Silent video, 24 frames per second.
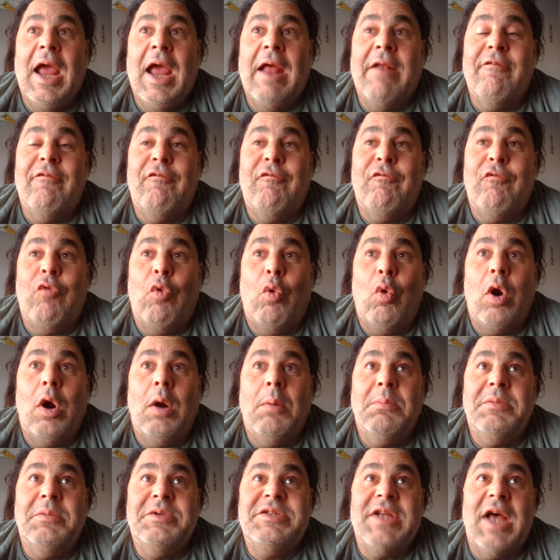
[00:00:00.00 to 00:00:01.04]
and
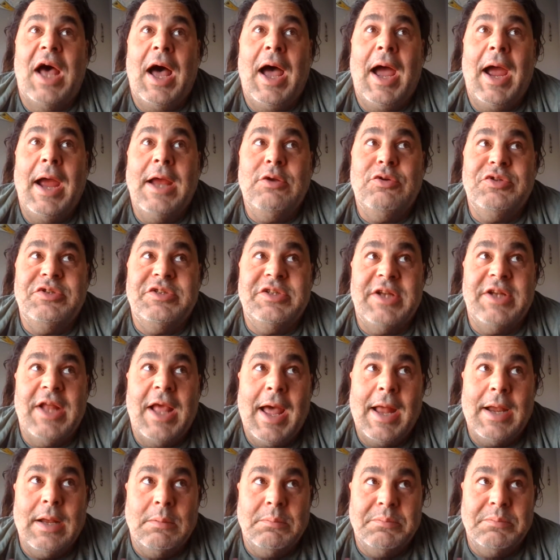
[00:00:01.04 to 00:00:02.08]
forms hydrogen
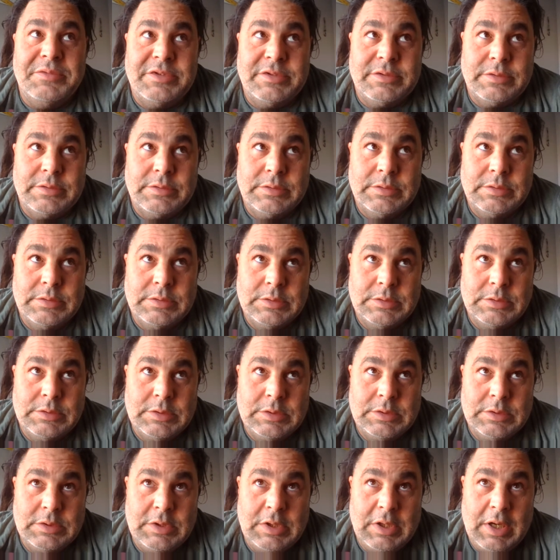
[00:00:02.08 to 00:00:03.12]
atoms.
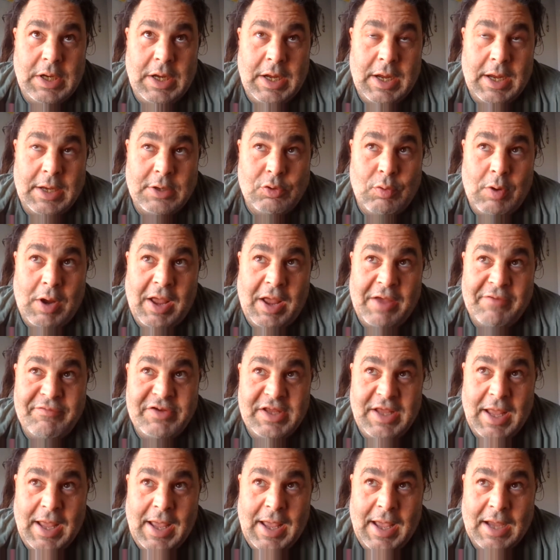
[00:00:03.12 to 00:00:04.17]
And
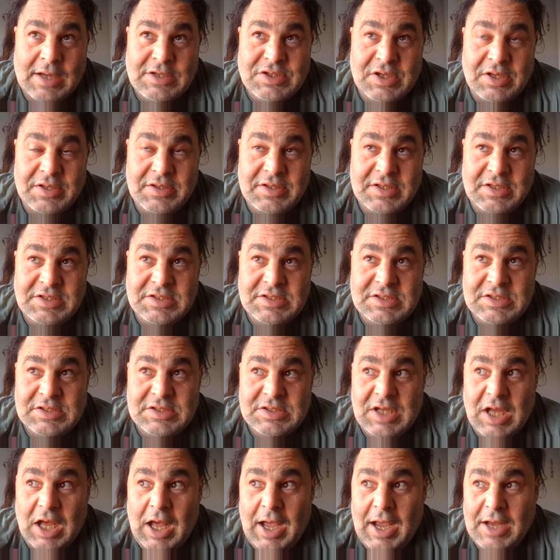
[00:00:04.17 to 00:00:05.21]
gravity acts on these
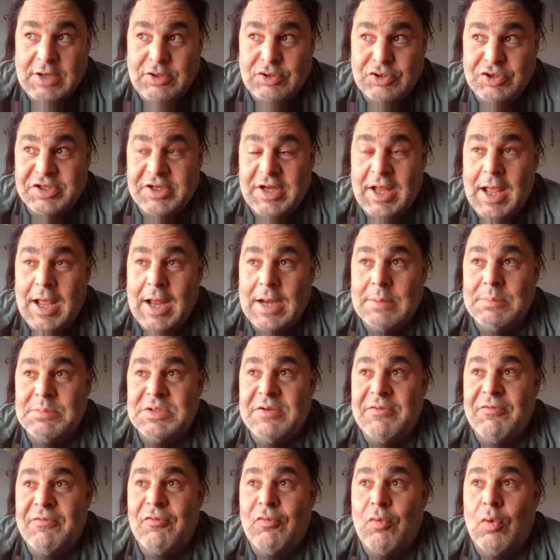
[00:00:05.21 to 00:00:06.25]
hydrogen
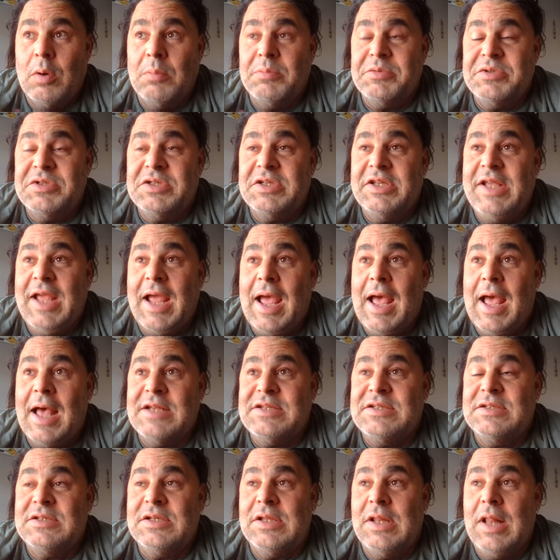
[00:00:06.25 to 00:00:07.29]
atoms and forms
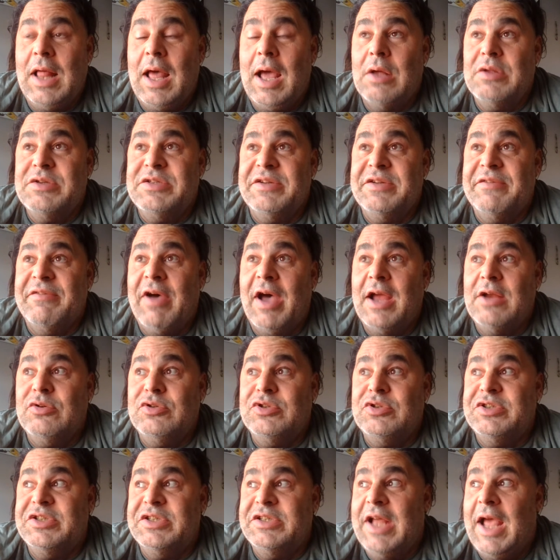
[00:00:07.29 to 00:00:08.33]
gas clouds of
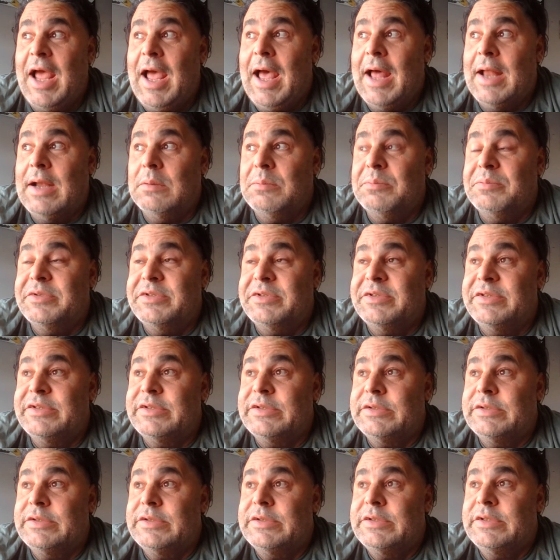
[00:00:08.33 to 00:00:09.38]
hydrogen
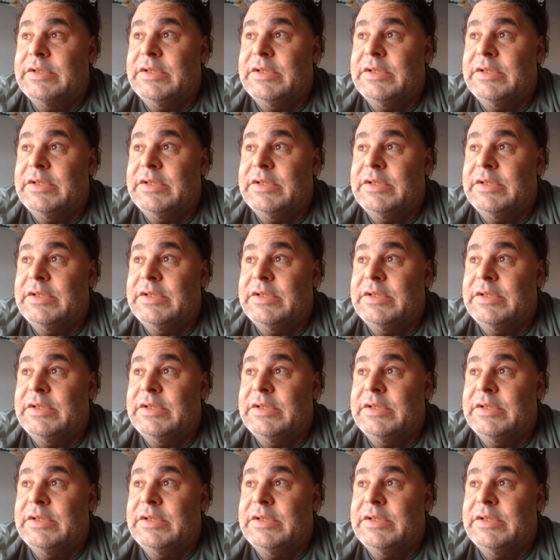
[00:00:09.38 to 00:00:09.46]
atoms.